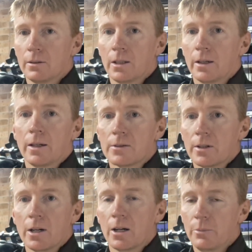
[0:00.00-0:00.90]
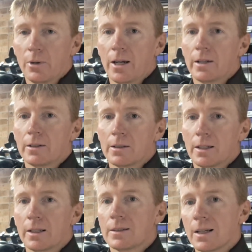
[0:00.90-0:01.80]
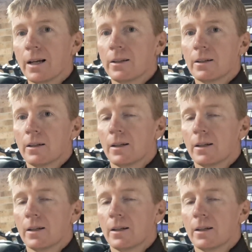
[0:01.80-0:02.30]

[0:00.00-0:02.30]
you know, it's a no-brainer to get it done.